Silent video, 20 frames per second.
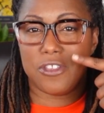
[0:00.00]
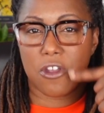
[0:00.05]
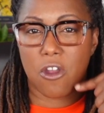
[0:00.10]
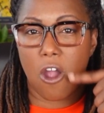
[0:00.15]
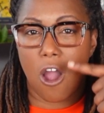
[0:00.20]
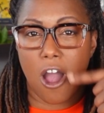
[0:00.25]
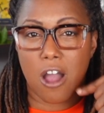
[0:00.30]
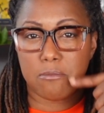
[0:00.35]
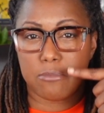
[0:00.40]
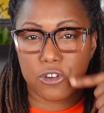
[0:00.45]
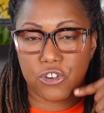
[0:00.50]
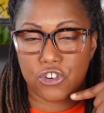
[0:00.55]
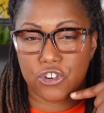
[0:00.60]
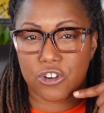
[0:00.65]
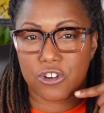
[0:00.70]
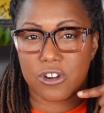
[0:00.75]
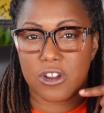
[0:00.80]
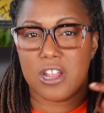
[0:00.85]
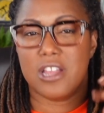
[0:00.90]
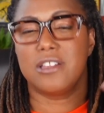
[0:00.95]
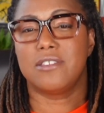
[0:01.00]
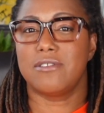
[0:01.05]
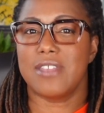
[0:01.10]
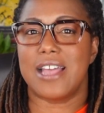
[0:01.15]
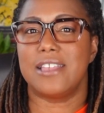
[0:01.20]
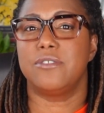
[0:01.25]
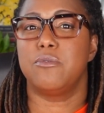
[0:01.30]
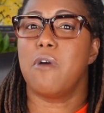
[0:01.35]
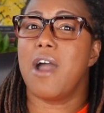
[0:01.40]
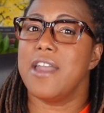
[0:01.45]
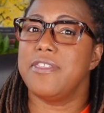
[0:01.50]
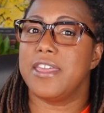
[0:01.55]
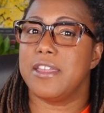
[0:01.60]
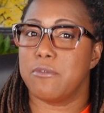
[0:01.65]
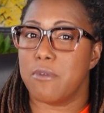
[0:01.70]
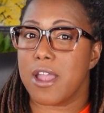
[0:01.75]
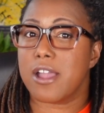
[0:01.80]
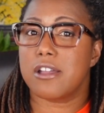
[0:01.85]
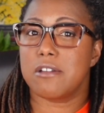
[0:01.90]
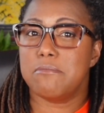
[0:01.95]
your embouchure, because that's why they
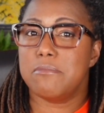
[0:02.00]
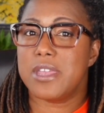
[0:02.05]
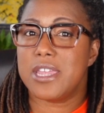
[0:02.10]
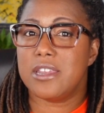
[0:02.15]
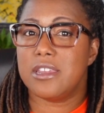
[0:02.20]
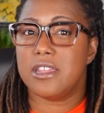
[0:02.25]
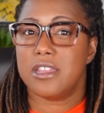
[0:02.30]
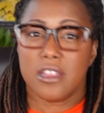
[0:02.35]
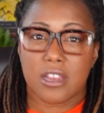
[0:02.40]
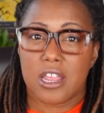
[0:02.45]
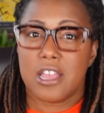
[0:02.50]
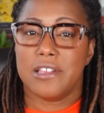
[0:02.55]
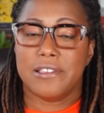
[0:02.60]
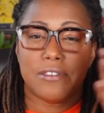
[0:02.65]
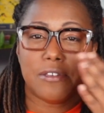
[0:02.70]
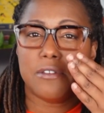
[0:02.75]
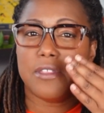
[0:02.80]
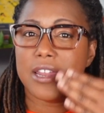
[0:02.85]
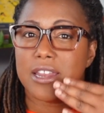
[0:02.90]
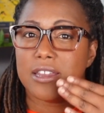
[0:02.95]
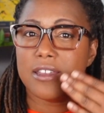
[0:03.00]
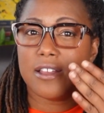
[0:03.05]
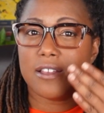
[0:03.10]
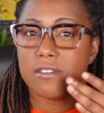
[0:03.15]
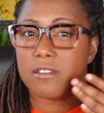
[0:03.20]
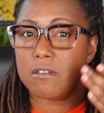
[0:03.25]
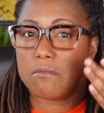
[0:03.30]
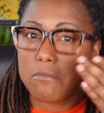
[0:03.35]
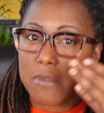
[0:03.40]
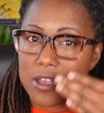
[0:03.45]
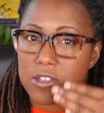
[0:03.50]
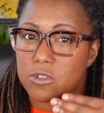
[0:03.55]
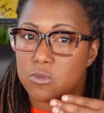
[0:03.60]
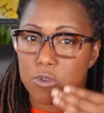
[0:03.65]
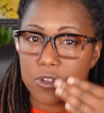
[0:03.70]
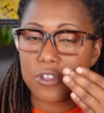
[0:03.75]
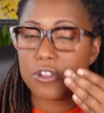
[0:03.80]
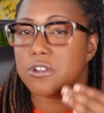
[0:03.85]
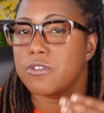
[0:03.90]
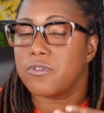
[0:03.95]
recommend it, so that it doesn't mess
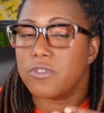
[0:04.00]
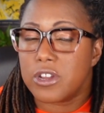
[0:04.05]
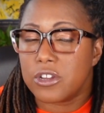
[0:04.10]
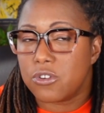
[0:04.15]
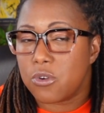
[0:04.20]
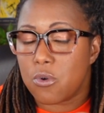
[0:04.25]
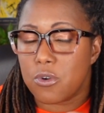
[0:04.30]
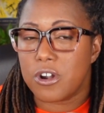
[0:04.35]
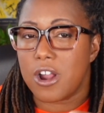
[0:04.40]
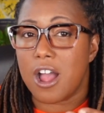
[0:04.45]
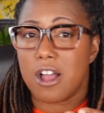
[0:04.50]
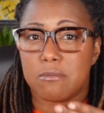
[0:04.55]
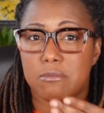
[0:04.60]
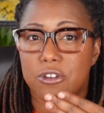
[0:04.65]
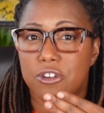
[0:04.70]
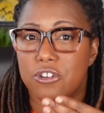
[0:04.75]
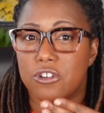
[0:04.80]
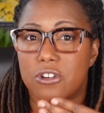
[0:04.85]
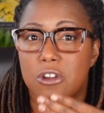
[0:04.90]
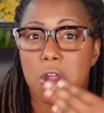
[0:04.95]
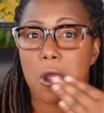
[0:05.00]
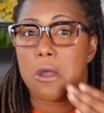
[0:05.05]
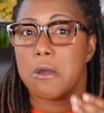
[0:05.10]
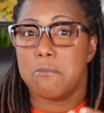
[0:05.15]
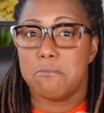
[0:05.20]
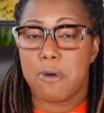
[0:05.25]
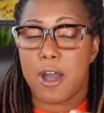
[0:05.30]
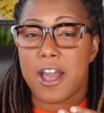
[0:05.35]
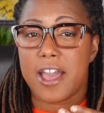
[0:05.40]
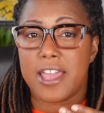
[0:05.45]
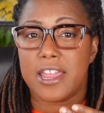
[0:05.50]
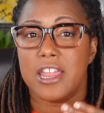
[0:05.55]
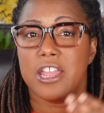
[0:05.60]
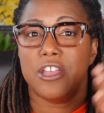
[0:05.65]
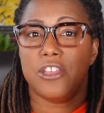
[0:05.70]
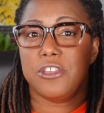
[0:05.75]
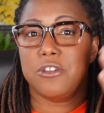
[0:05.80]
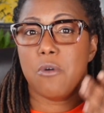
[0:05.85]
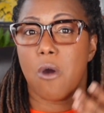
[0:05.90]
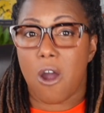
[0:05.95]
with your French horn embouchure. But
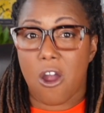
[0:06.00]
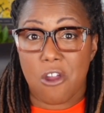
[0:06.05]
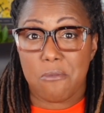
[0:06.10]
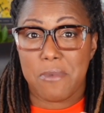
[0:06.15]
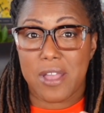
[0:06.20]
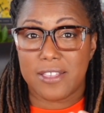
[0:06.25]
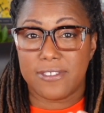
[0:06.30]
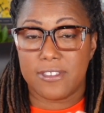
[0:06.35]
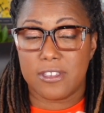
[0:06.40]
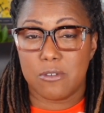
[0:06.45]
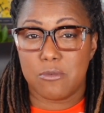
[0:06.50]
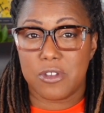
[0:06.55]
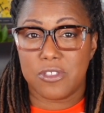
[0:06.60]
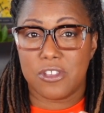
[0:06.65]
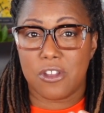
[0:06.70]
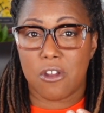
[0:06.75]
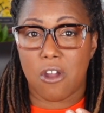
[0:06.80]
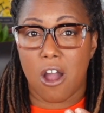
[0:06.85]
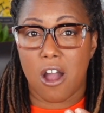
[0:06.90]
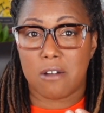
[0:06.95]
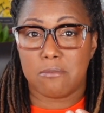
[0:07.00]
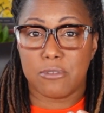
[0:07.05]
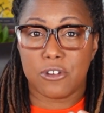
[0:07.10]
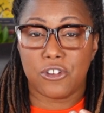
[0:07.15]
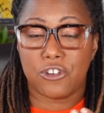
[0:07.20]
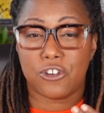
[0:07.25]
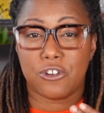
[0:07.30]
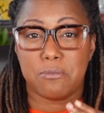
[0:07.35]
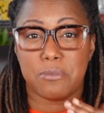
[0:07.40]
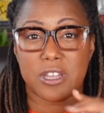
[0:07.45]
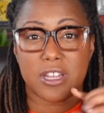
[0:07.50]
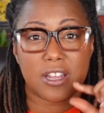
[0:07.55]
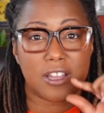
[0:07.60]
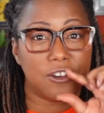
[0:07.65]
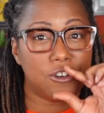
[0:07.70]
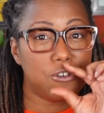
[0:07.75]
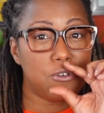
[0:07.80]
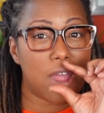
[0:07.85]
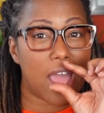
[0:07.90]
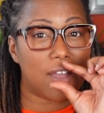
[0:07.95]
you are messing with your embouchure
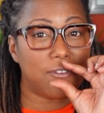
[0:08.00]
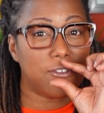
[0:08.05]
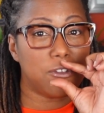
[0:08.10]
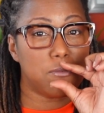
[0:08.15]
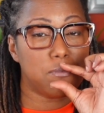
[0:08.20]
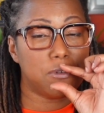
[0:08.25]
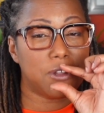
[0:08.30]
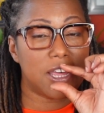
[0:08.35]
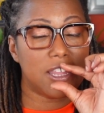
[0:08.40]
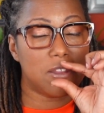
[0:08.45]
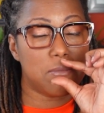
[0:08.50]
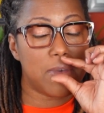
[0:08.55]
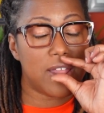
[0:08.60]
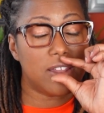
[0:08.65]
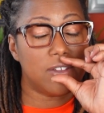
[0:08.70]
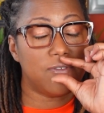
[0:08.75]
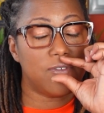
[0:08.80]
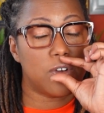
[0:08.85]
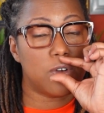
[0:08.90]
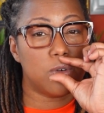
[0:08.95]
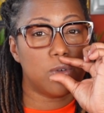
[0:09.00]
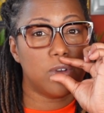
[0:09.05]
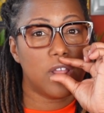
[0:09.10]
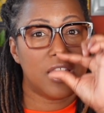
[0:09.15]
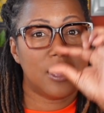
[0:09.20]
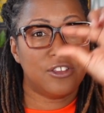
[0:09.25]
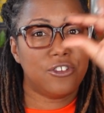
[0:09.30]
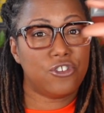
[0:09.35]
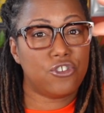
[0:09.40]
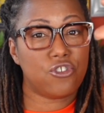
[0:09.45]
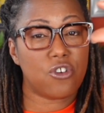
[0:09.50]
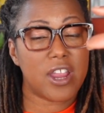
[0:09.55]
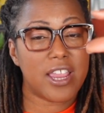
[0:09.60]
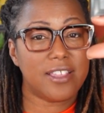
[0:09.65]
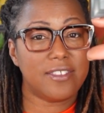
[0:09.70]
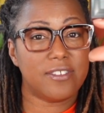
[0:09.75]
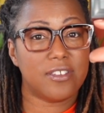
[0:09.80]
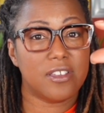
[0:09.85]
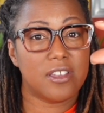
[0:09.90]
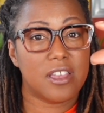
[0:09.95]
because you have to play the Melophone
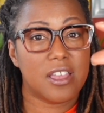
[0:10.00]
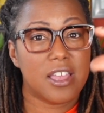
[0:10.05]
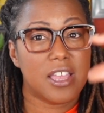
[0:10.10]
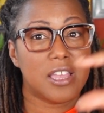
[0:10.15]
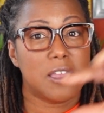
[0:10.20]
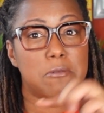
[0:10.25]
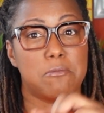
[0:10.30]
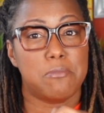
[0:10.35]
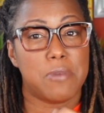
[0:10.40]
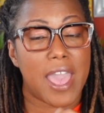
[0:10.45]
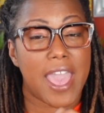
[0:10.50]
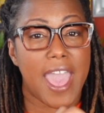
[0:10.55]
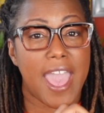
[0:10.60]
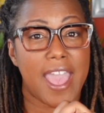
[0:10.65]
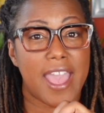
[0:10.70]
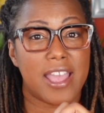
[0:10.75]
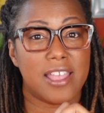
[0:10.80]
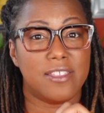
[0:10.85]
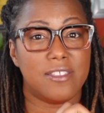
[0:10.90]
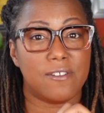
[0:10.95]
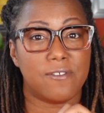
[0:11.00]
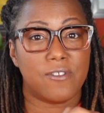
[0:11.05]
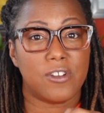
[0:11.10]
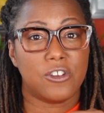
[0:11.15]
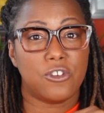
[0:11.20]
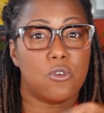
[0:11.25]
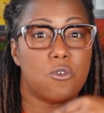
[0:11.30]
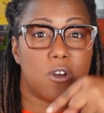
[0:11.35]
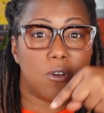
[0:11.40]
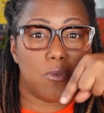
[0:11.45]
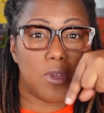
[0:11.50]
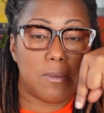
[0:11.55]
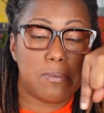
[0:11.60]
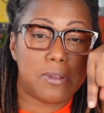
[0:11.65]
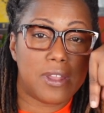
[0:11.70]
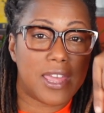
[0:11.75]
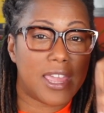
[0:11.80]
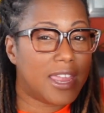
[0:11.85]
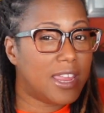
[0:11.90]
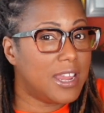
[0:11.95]
straight, and the French horn we
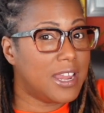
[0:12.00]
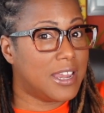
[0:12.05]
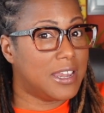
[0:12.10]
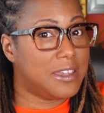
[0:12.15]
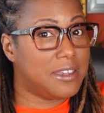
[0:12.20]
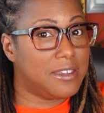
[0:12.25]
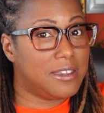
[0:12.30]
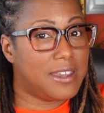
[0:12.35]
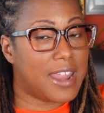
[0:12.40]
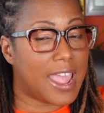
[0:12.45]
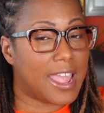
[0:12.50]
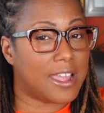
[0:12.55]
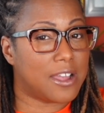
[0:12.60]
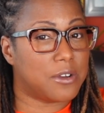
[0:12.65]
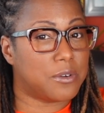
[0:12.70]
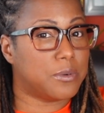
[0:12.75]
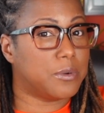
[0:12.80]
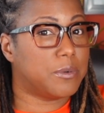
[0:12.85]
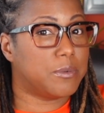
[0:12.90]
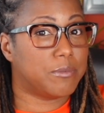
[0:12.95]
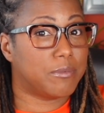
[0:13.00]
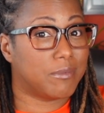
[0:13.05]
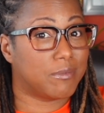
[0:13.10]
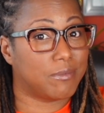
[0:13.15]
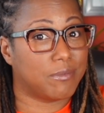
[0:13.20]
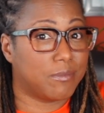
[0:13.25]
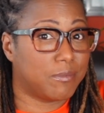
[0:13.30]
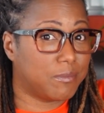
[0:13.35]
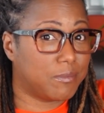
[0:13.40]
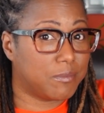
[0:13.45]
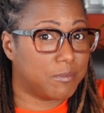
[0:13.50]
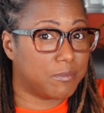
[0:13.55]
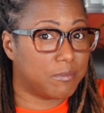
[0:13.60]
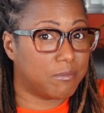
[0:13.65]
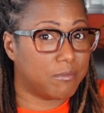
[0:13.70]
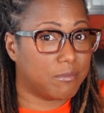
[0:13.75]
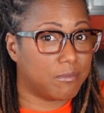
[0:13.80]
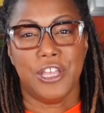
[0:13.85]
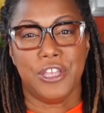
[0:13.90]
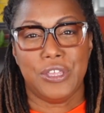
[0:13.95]
play down.
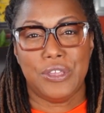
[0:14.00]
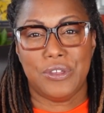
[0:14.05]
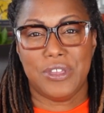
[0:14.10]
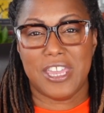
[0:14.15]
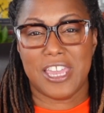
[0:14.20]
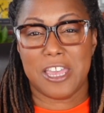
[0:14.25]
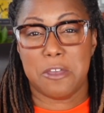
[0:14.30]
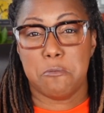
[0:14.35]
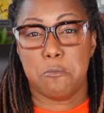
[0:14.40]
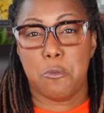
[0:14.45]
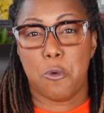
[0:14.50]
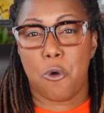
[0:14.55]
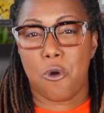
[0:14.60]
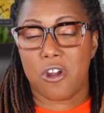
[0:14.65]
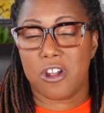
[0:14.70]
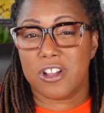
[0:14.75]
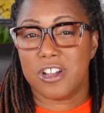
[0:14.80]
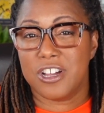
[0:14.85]
You get more